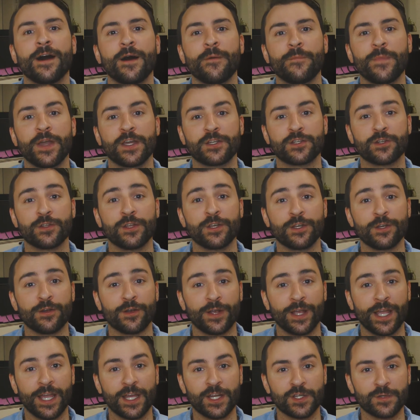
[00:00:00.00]
Make sure that your
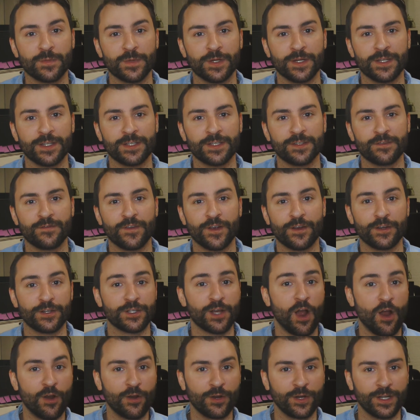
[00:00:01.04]
engagement is very
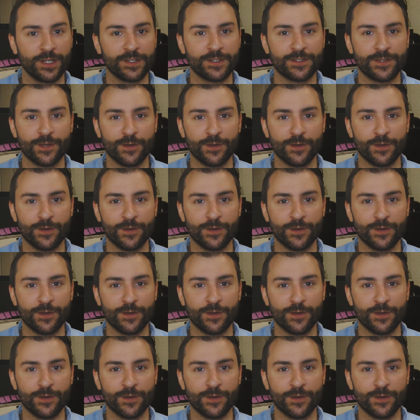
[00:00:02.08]
targeted.